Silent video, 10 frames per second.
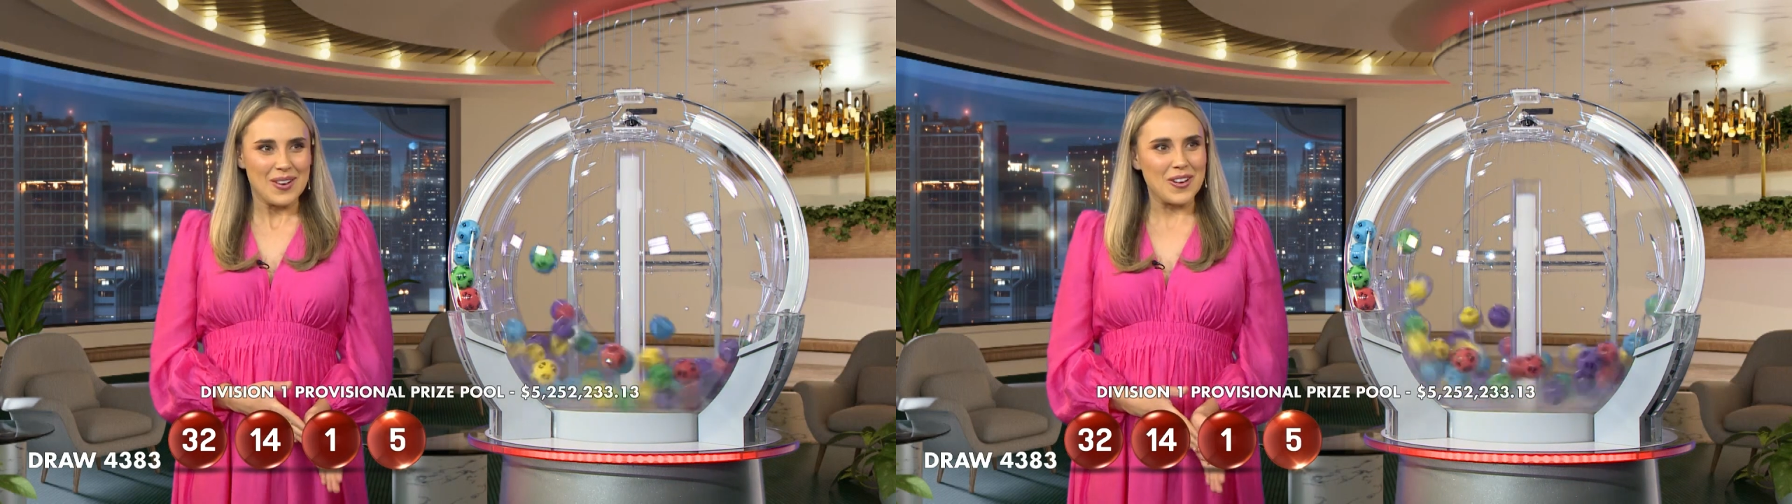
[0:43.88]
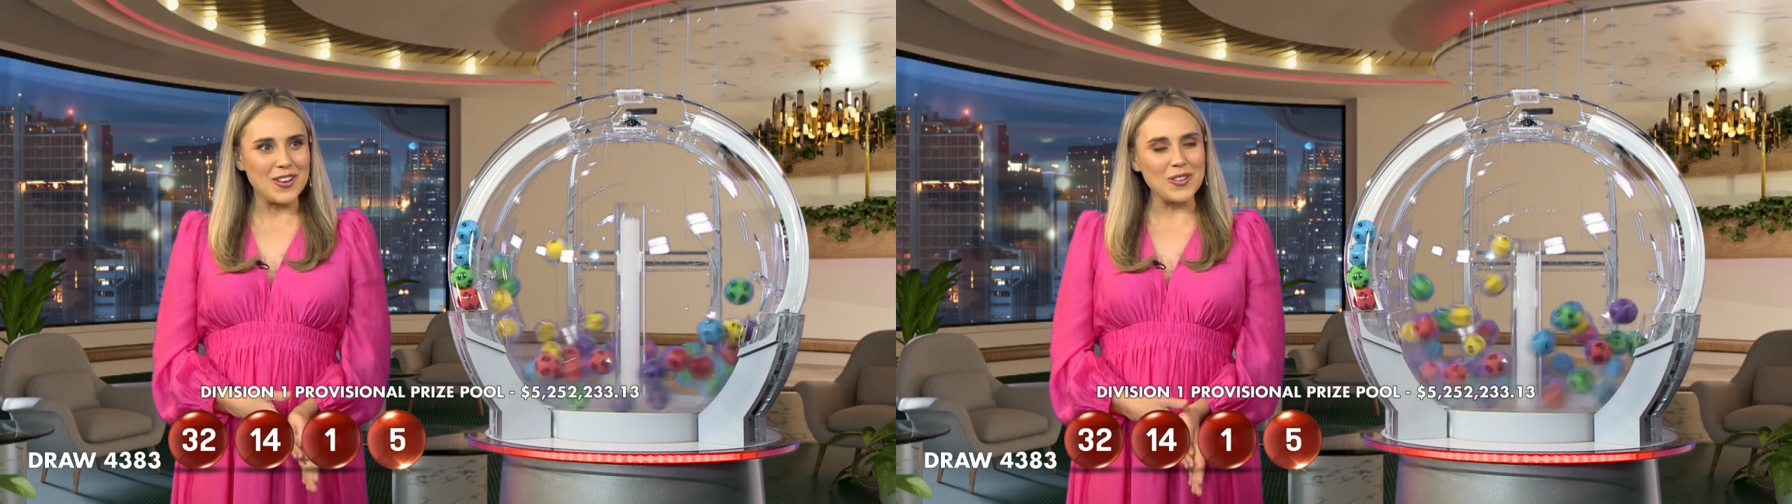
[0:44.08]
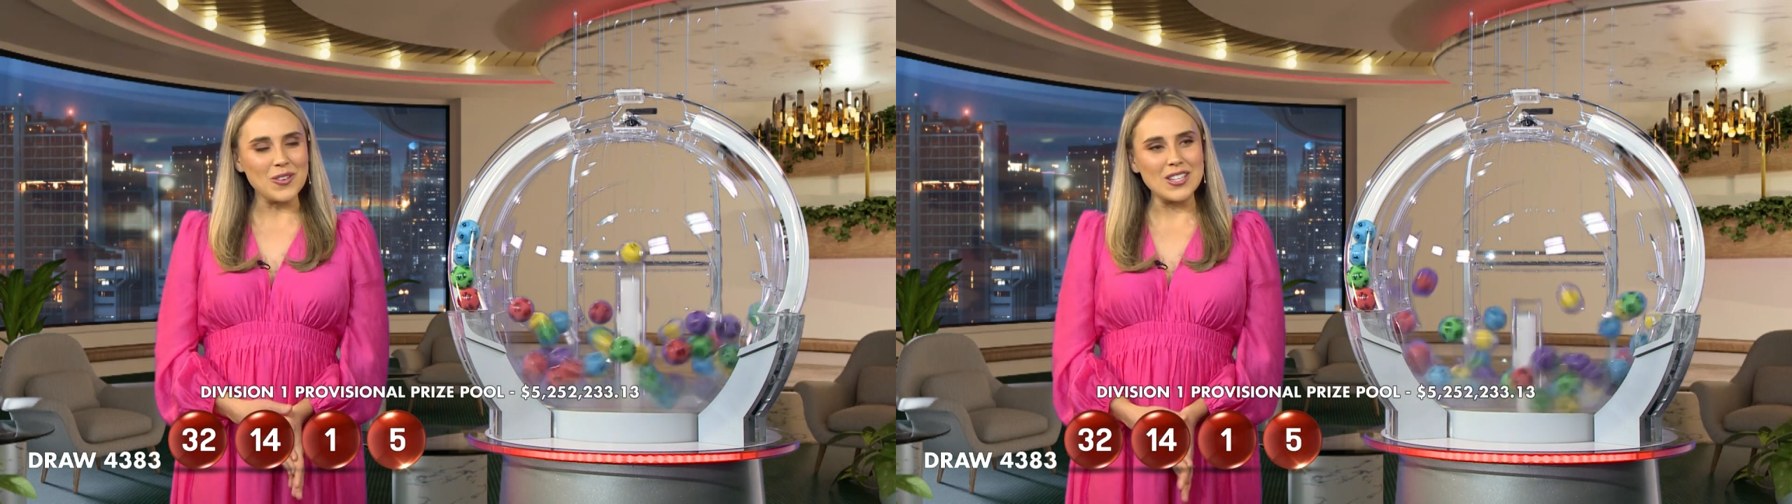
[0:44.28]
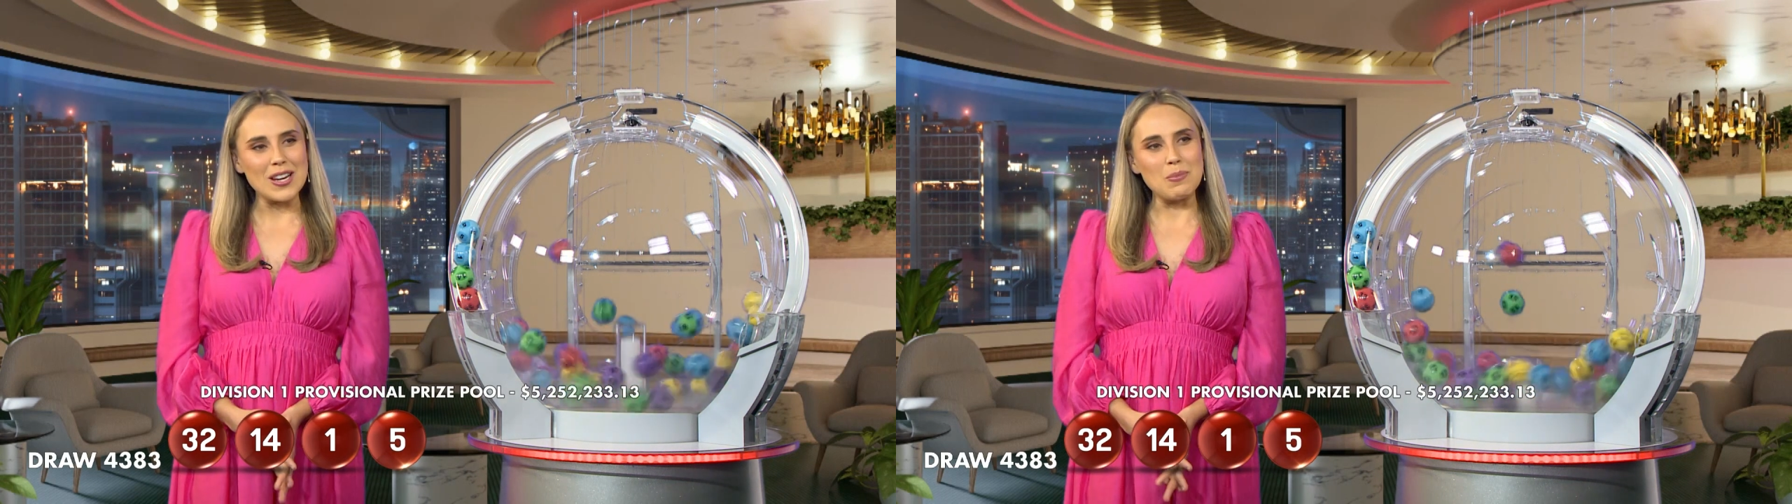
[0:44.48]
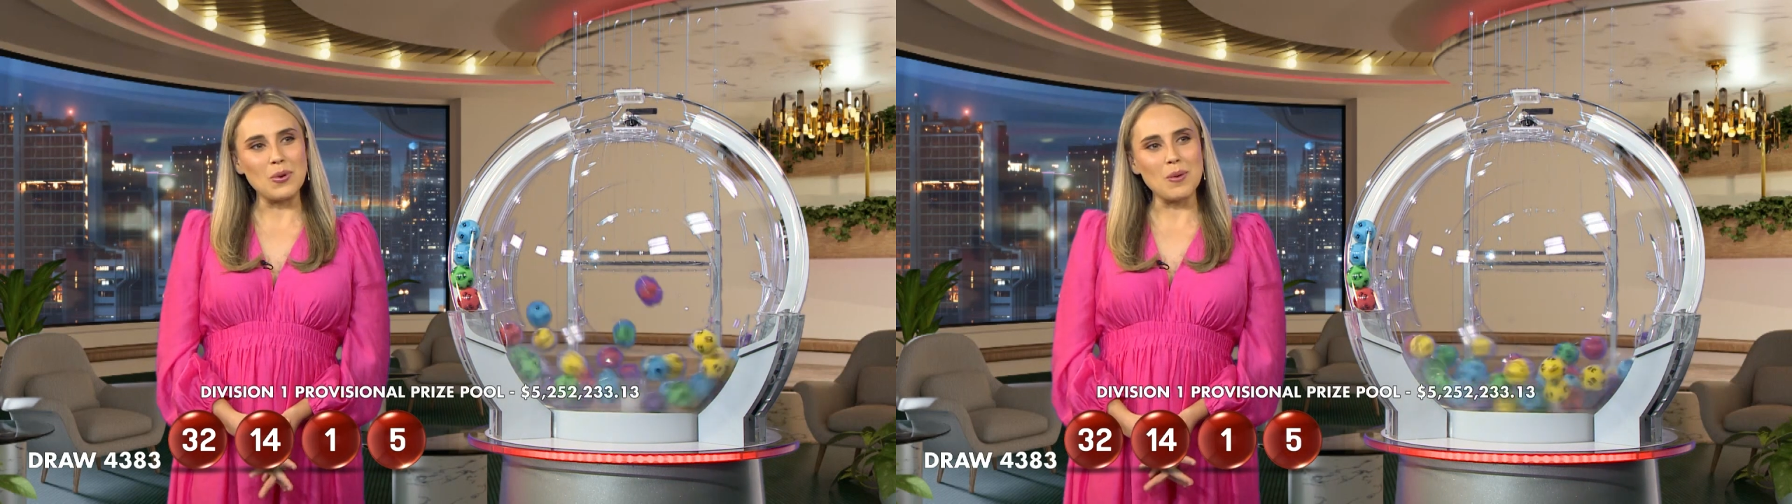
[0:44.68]
Well, you'll also
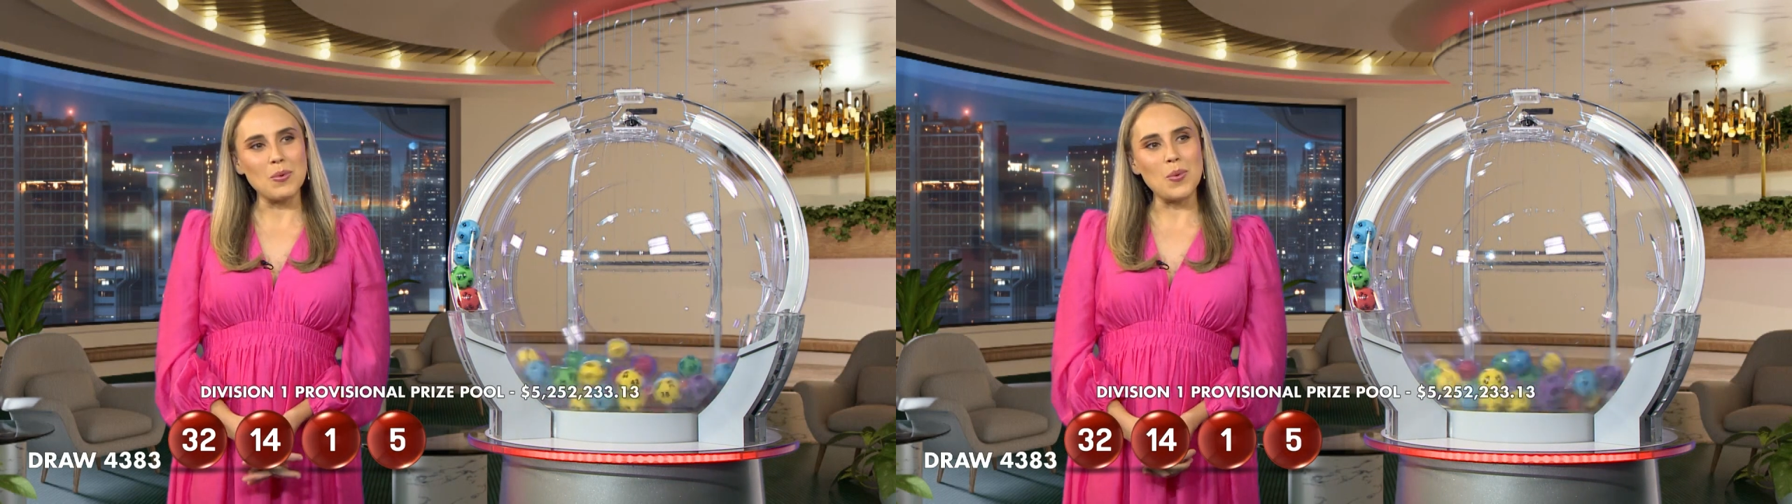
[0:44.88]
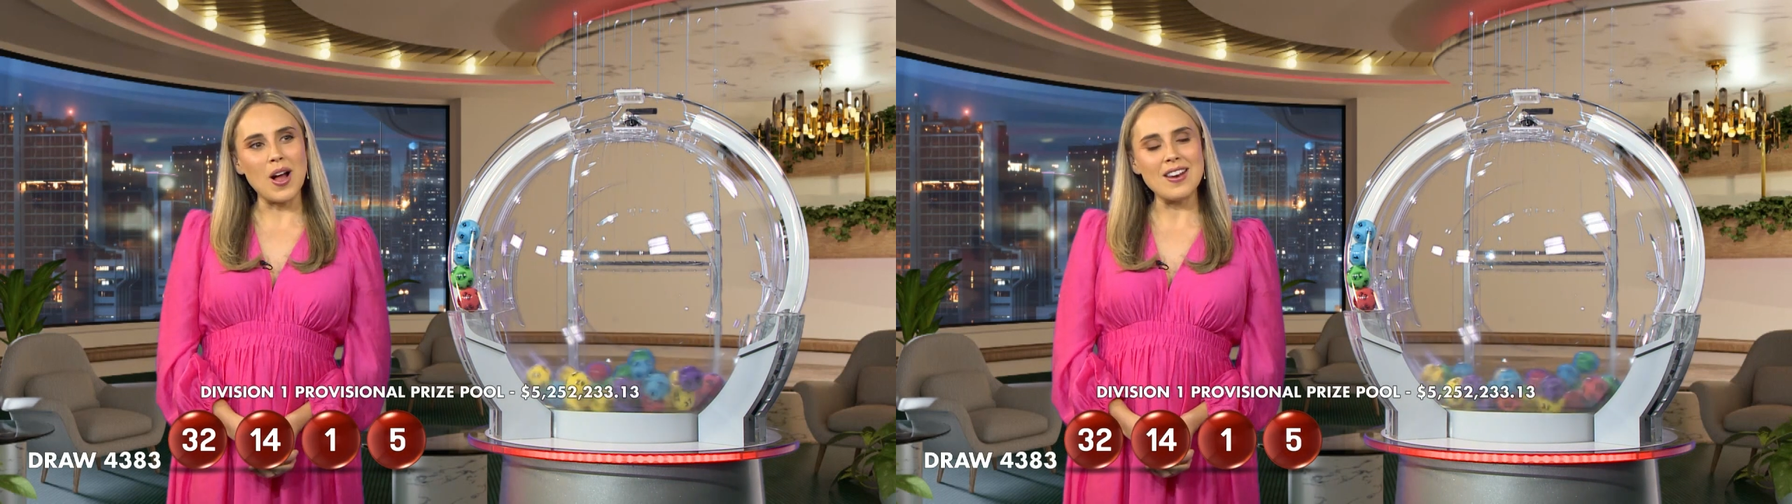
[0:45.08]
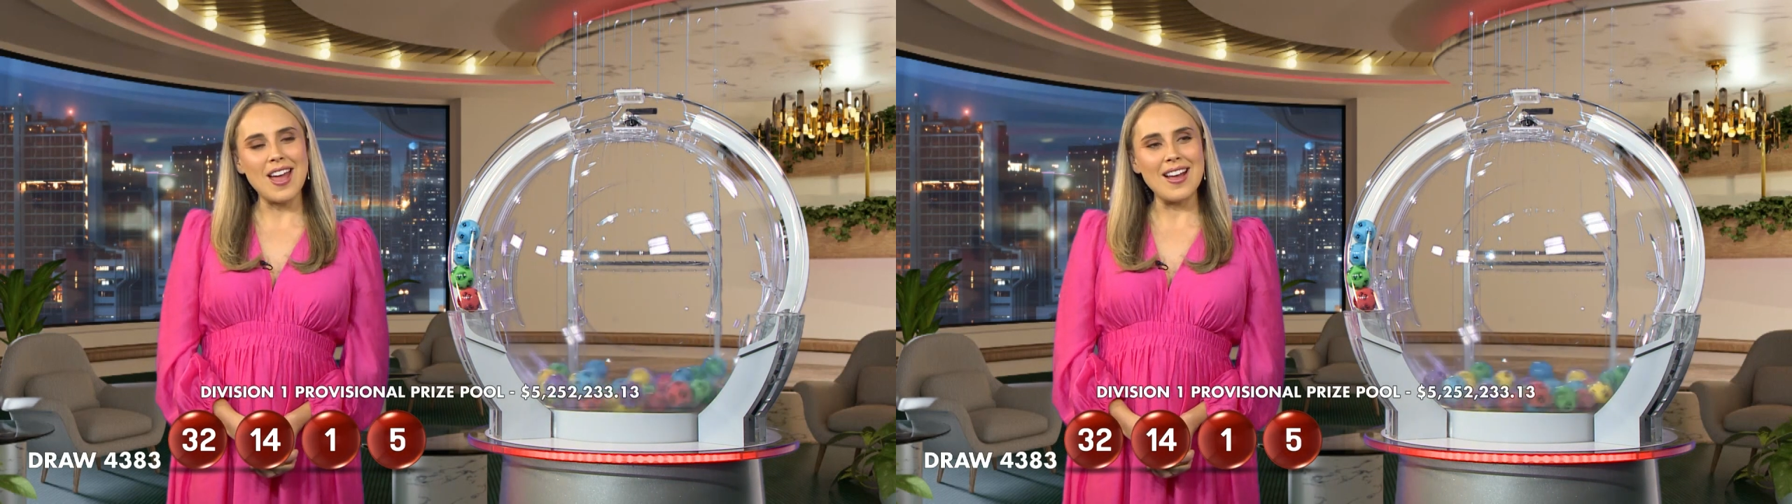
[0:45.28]
need ball number 1